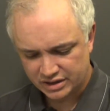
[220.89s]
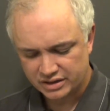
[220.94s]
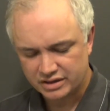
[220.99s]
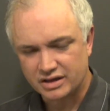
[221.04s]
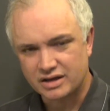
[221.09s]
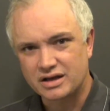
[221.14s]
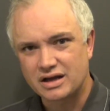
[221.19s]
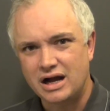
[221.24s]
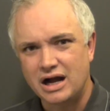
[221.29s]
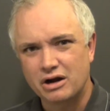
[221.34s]
at the
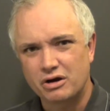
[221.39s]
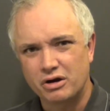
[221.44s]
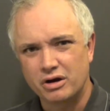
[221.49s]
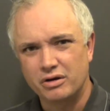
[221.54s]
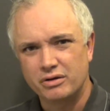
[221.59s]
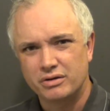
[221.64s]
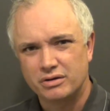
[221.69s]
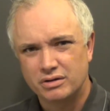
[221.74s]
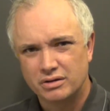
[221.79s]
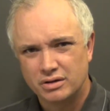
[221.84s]

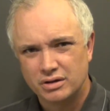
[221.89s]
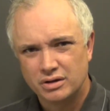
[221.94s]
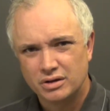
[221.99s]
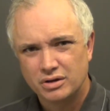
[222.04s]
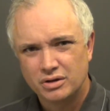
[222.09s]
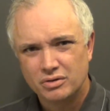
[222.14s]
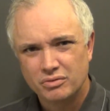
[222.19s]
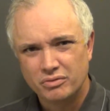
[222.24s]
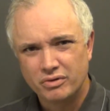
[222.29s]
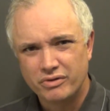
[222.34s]
concrete
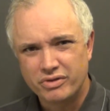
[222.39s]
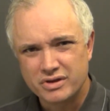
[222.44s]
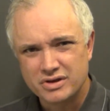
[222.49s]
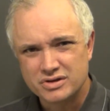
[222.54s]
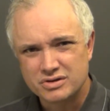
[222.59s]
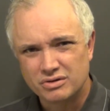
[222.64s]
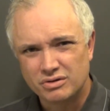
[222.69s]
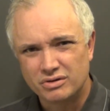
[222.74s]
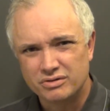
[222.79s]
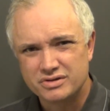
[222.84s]
with his
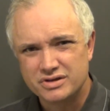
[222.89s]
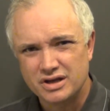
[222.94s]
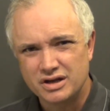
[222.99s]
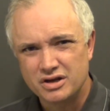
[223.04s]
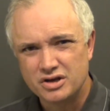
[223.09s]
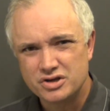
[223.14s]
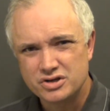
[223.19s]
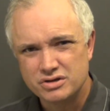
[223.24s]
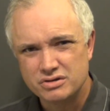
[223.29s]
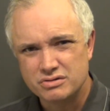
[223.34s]
old
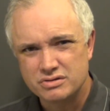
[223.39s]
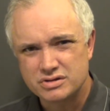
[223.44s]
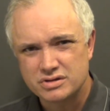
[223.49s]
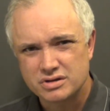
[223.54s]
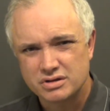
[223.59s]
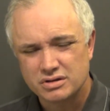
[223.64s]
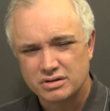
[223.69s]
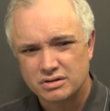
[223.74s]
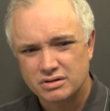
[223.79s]
tennis shoes.